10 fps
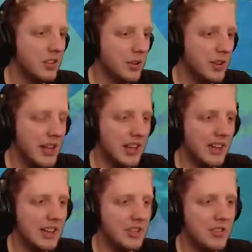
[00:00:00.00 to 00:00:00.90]
dude, they're
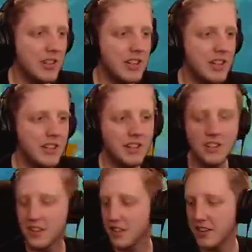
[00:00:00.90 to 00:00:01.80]
literally,
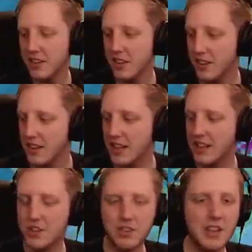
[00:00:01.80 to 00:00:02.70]
they
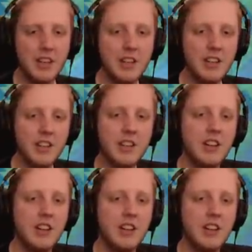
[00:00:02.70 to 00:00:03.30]
literally